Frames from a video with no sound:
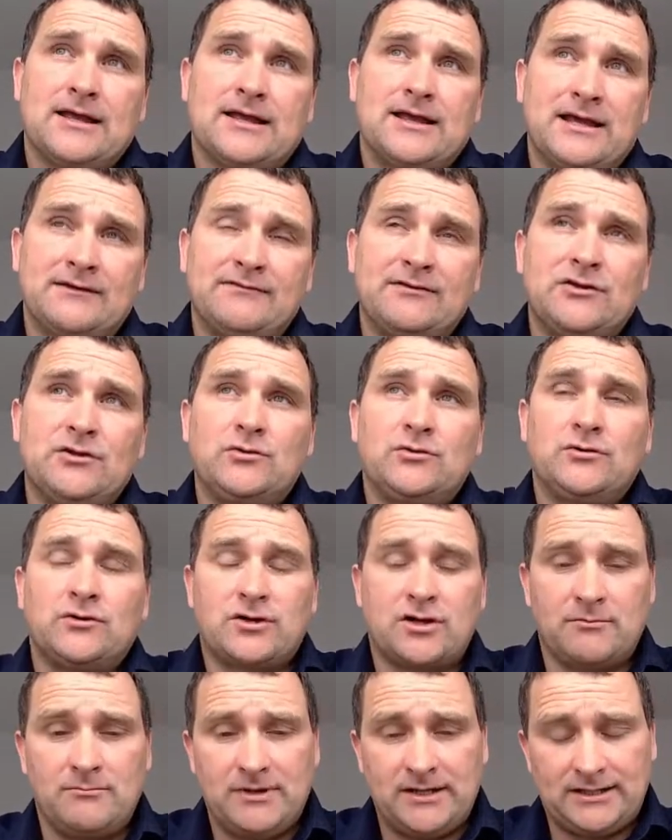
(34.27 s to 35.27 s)
giving
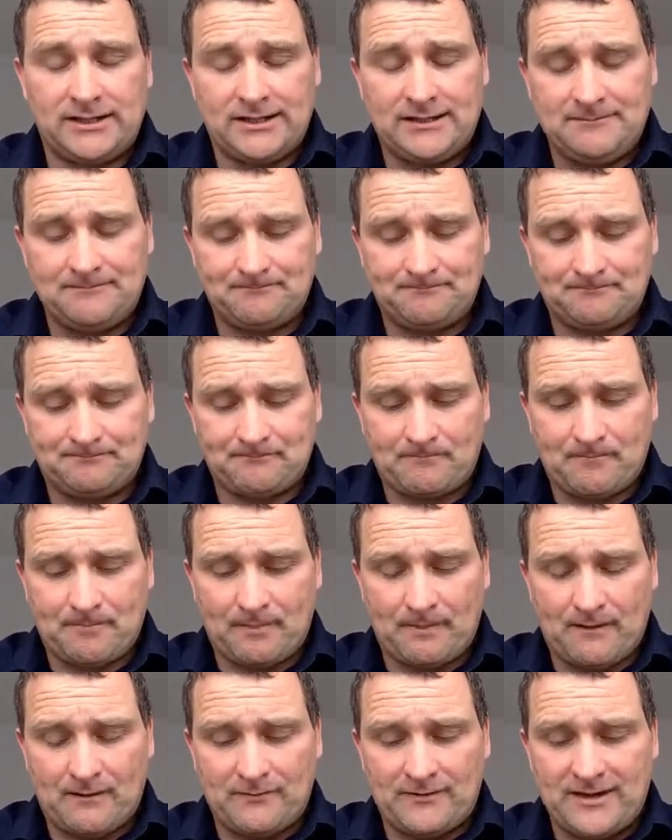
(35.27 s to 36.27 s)
your committee
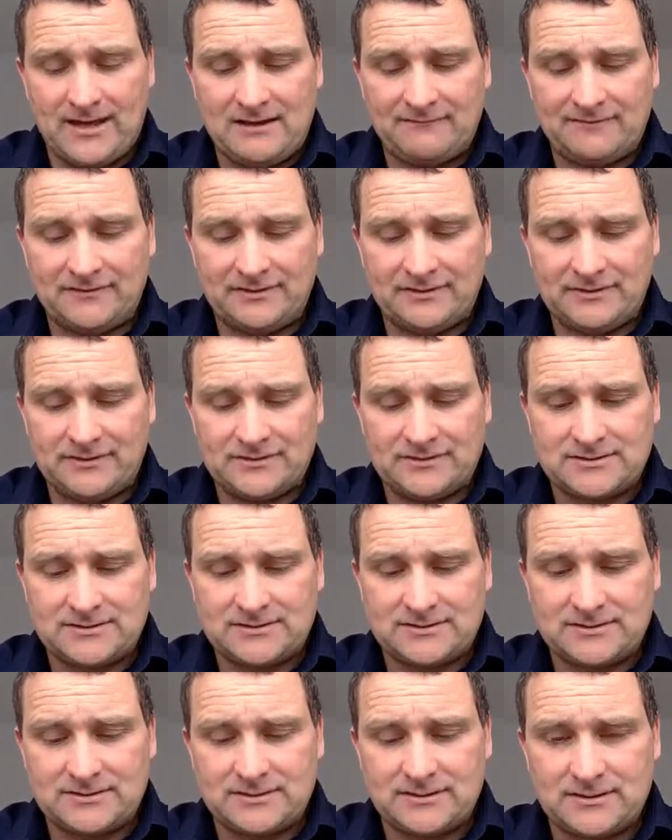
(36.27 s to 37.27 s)
the
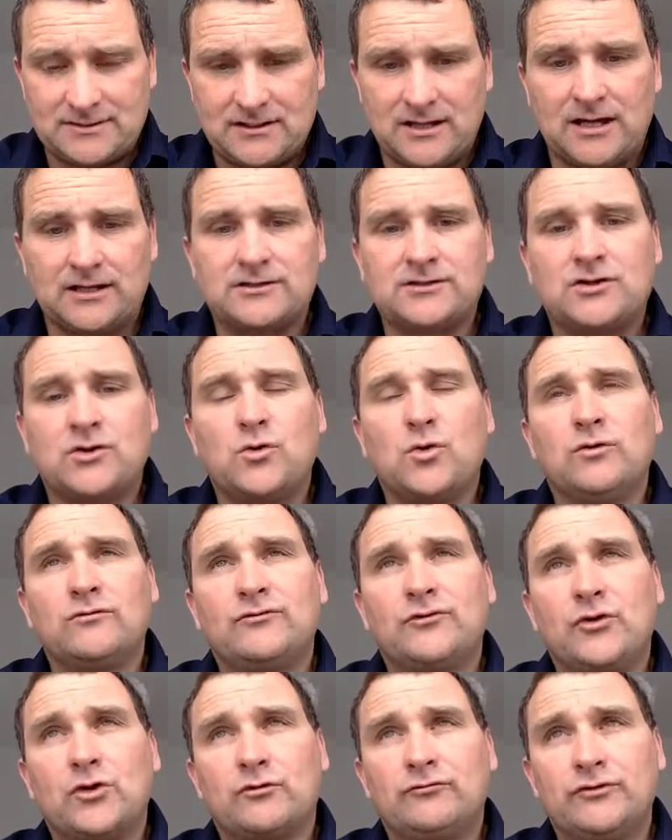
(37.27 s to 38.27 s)
evidence that
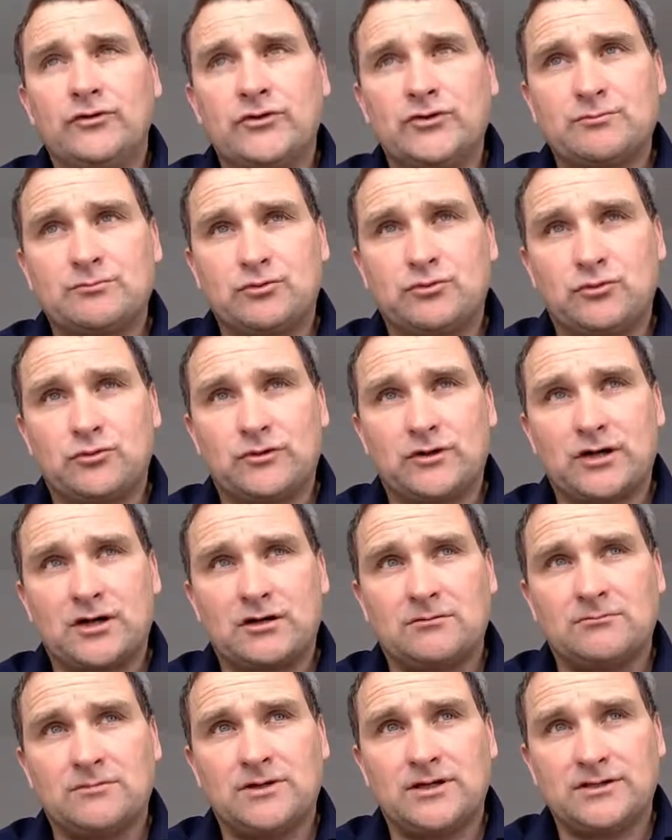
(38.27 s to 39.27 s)
going for your reuse
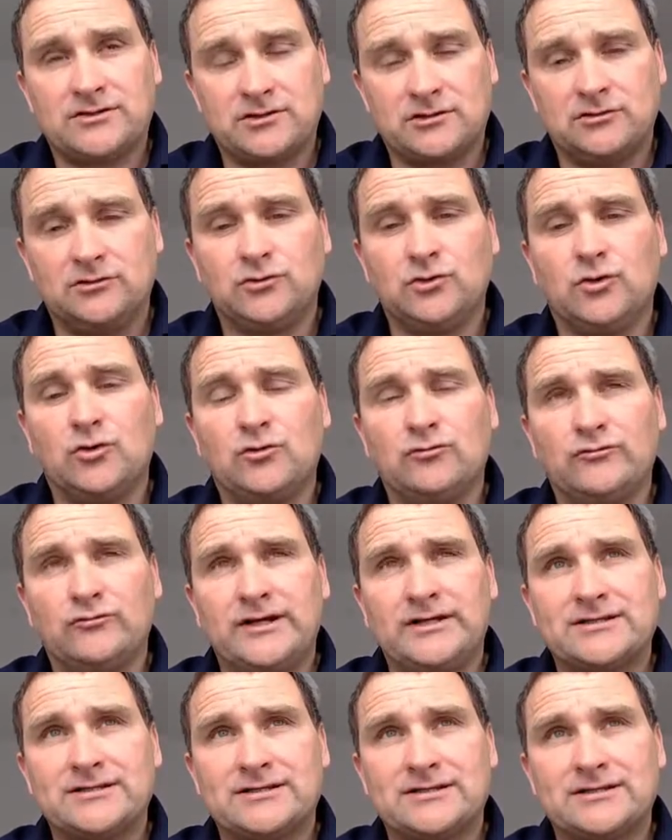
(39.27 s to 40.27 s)
program is a low
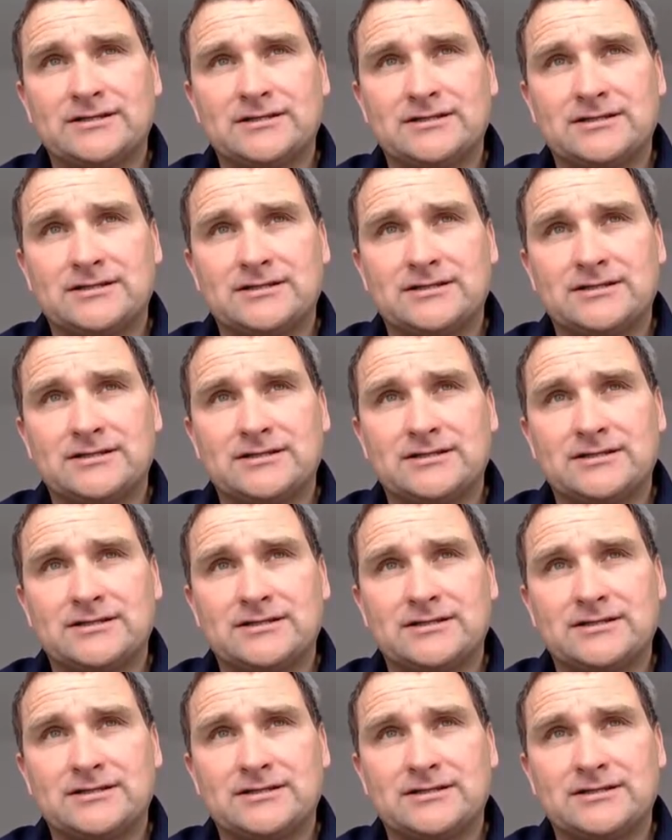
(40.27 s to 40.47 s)
risk,